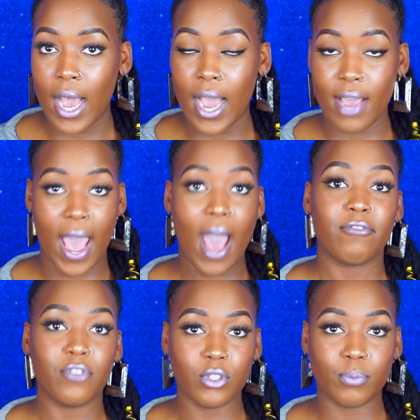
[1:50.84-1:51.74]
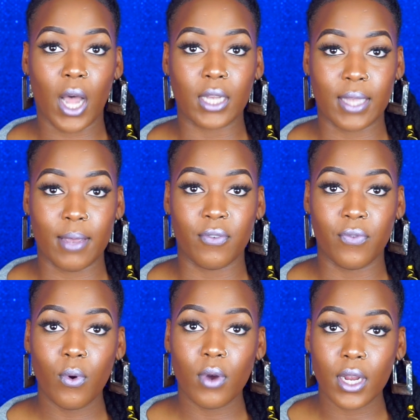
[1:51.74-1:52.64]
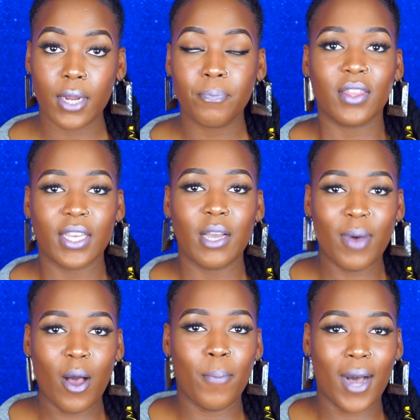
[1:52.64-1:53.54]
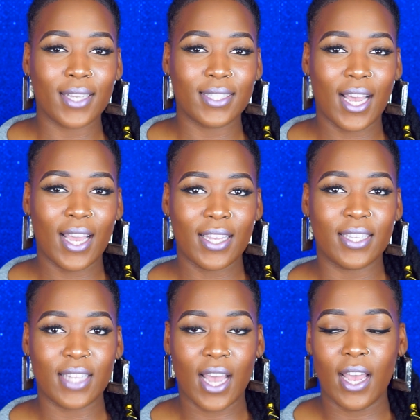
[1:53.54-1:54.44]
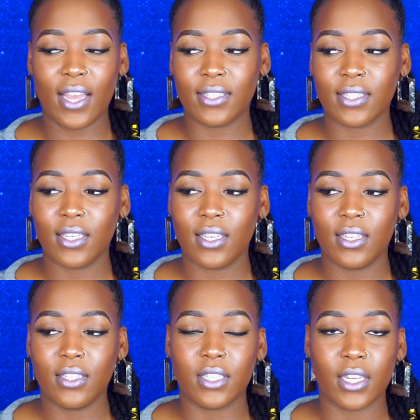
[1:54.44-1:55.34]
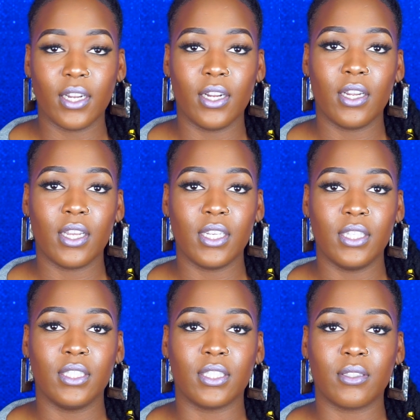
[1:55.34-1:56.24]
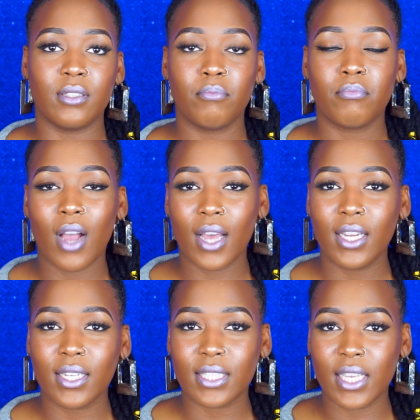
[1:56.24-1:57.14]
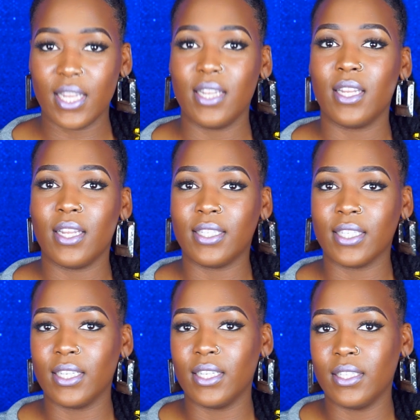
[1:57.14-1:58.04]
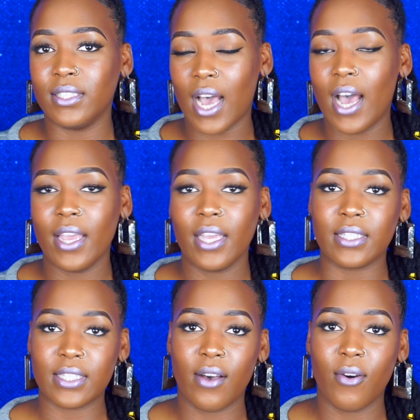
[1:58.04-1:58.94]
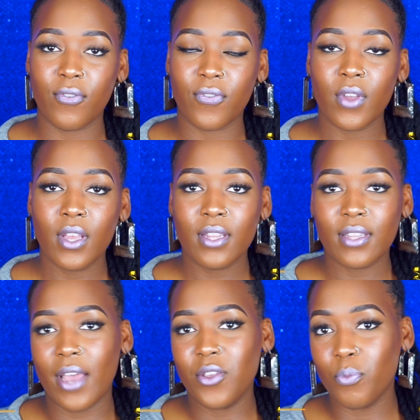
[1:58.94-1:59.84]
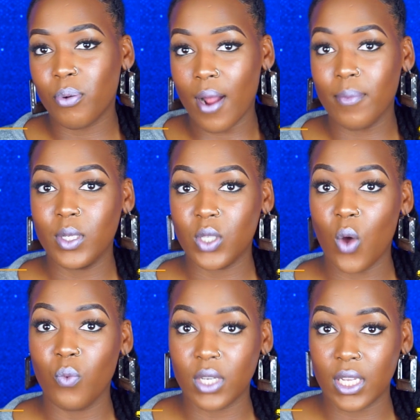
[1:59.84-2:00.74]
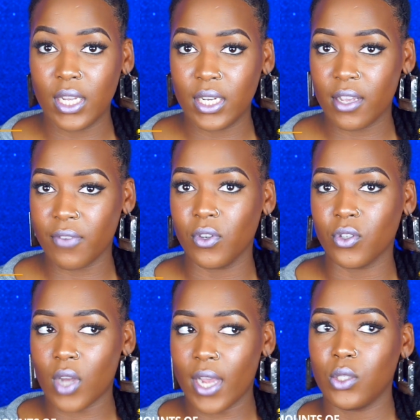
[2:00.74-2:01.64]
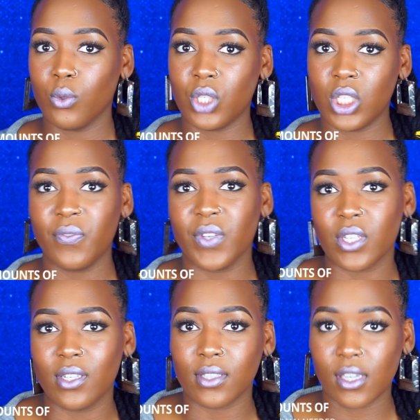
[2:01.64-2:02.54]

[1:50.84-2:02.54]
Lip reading: I have used box dye before. The thing about box dye is that there is products in the dye itself that you probably don't need if you're trying to achieve a certain